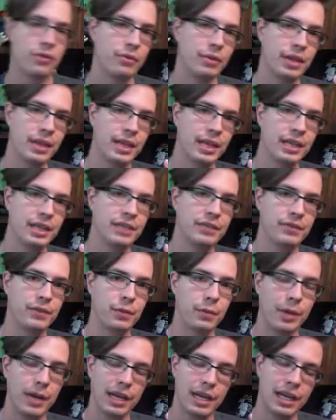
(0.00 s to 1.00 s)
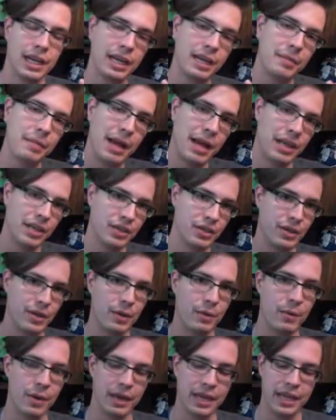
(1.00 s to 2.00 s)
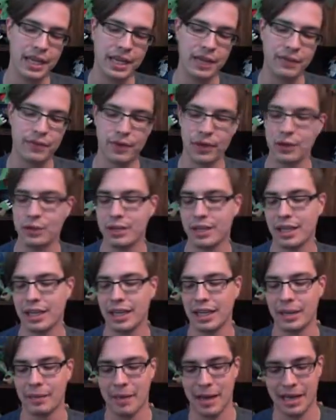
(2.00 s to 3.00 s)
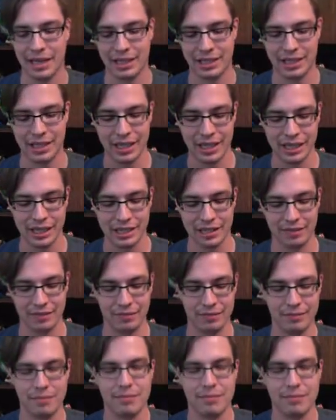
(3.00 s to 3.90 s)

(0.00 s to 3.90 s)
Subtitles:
You get 3 keys for winning a league match, you get 1 key for losing a league match.